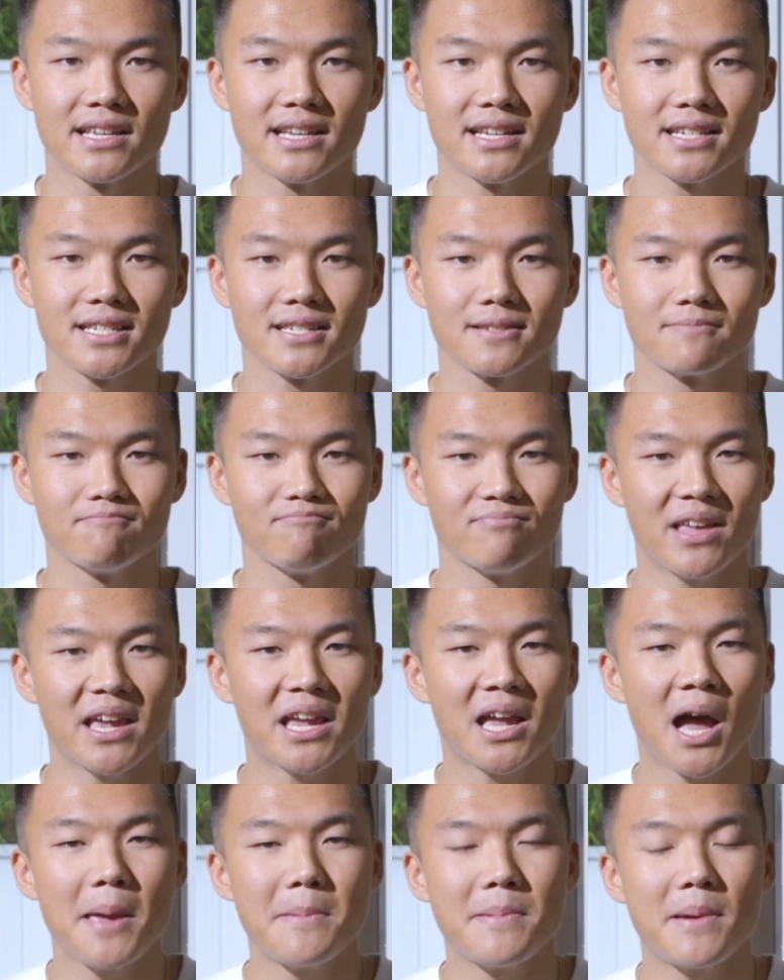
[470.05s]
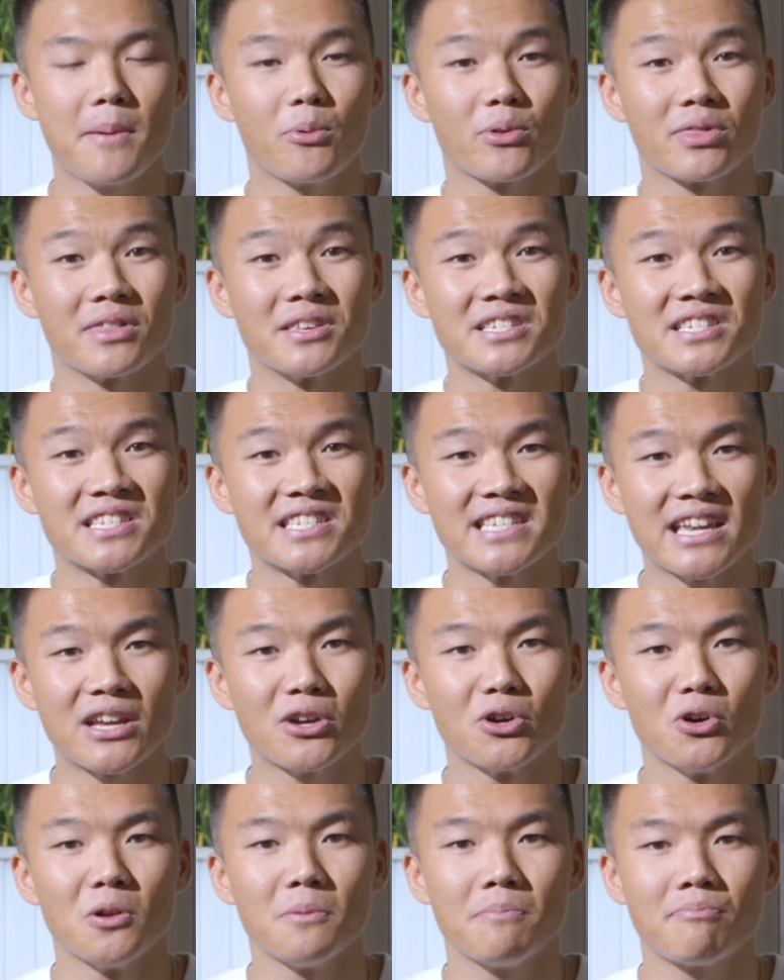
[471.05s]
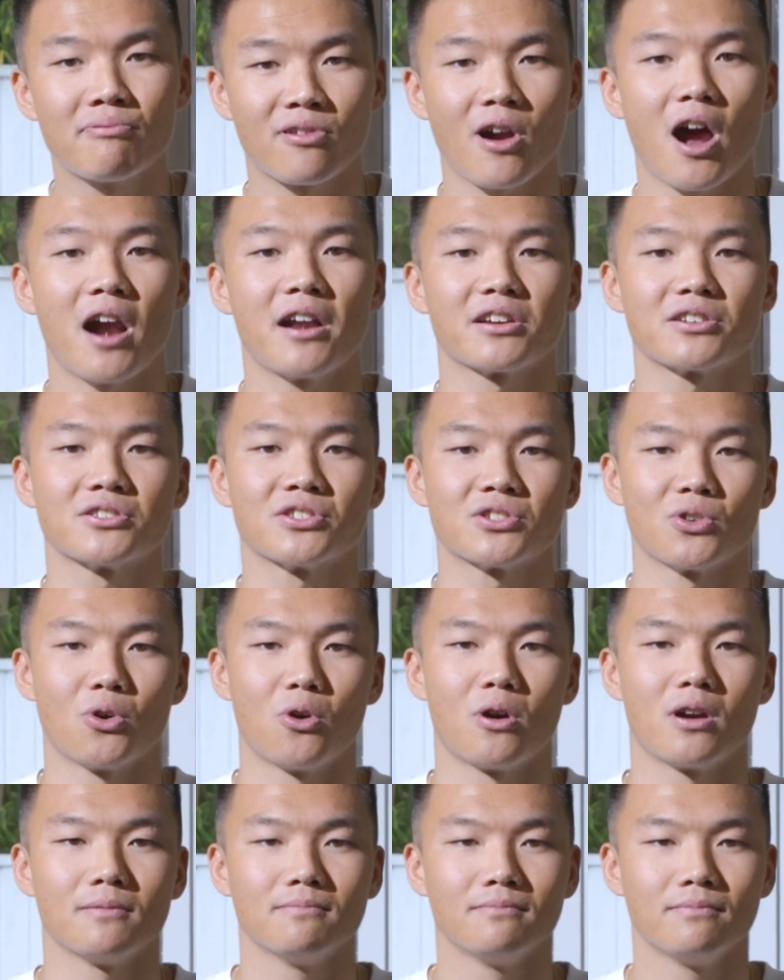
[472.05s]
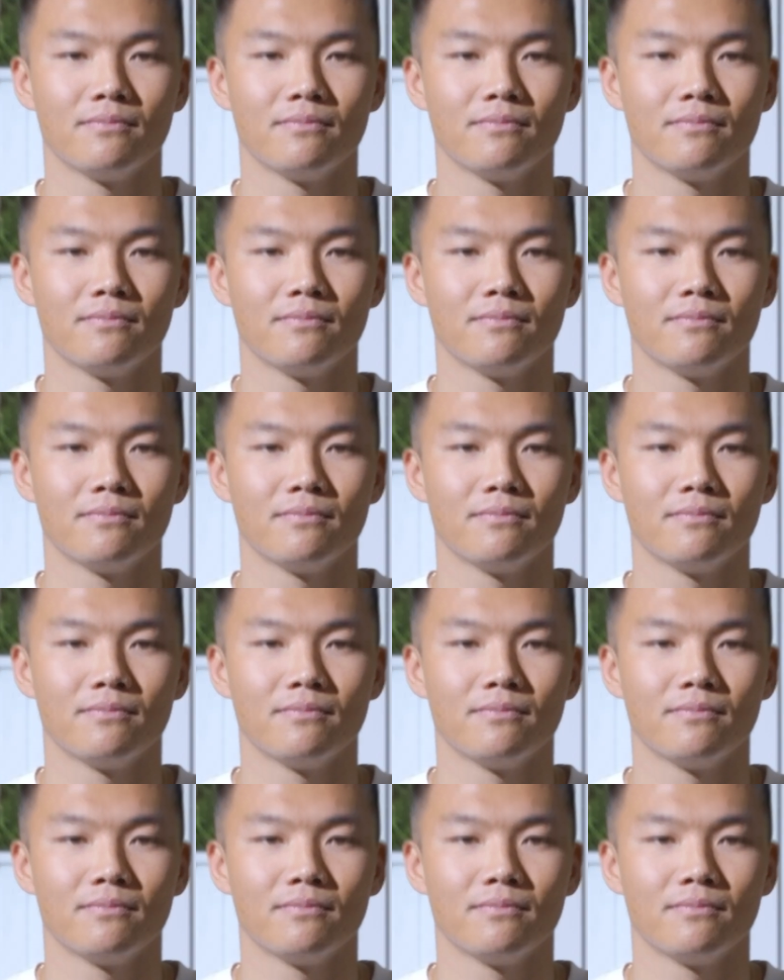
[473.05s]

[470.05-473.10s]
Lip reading: this, they came up with a single product store.